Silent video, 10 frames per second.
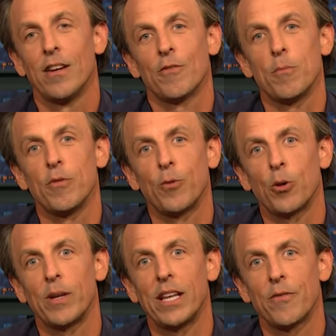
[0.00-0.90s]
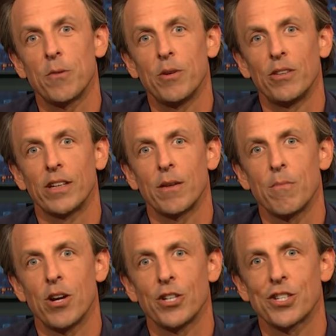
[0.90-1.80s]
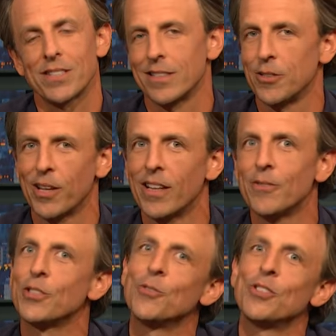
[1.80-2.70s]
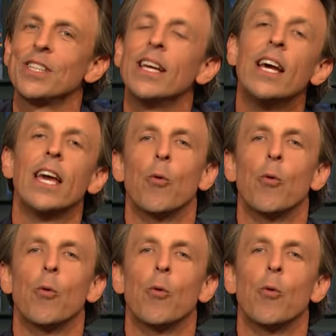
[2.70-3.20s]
from before we left the building in March because I know you love sushi. It